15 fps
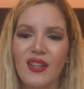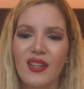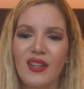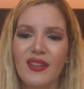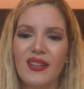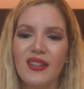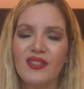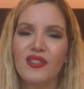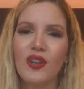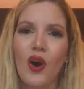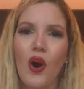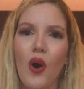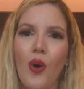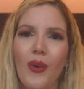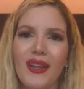there's
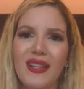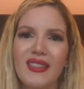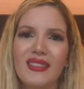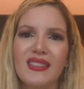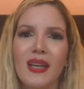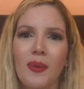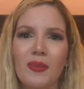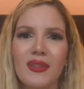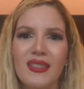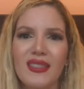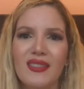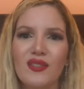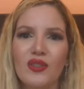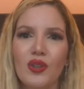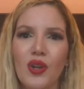always
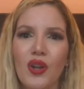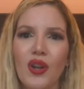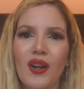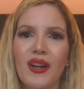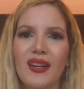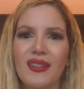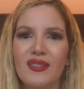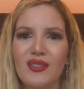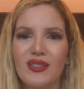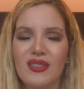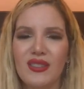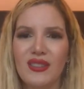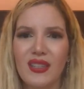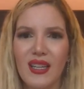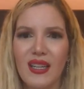something to learn, to
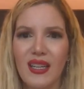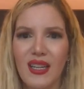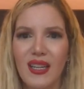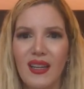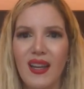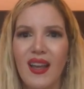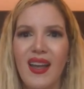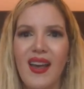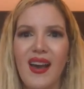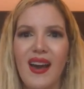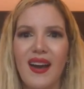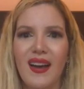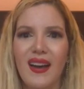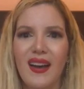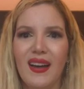study.
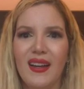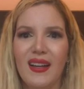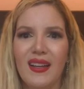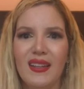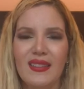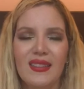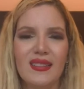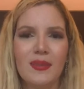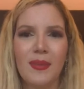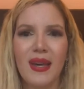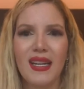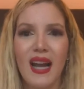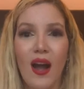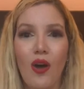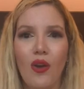Doesn't
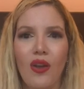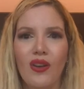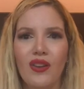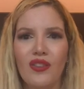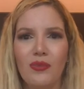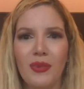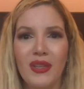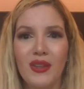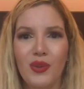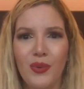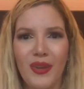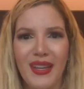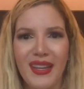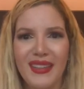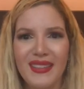matter how long you've been
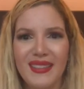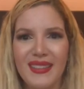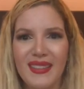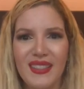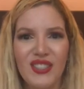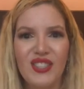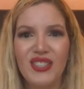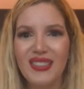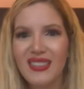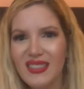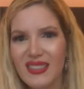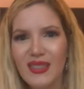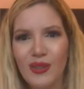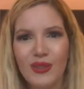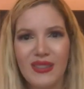doing it, she
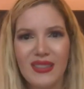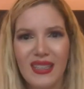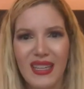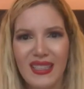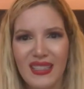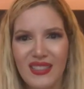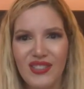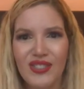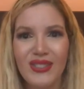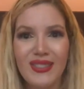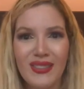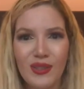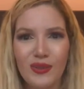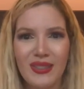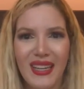still studies, she
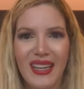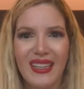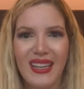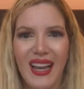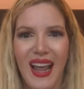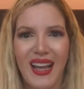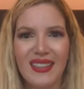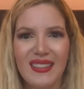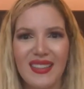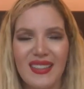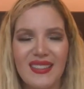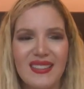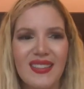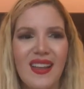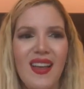still takes
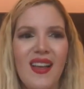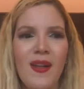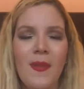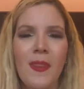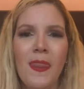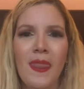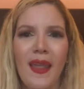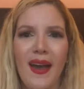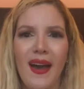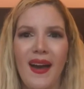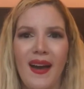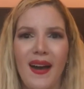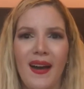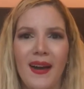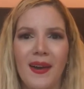classes.
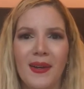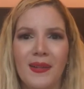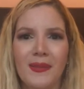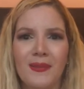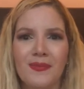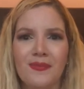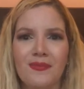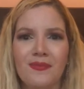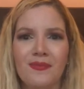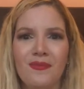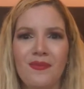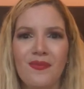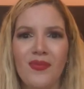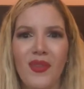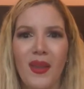
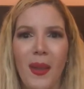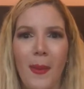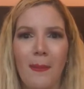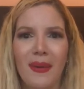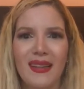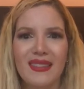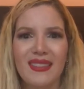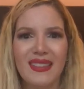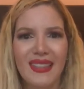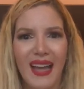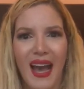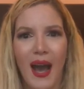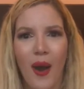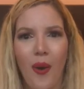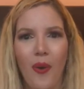But
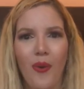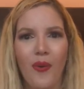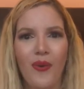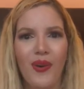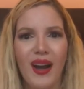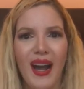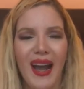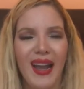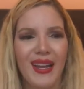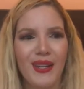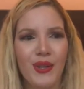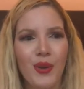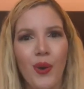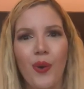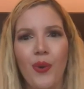now I
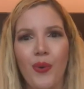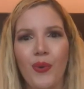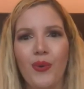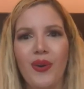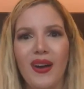know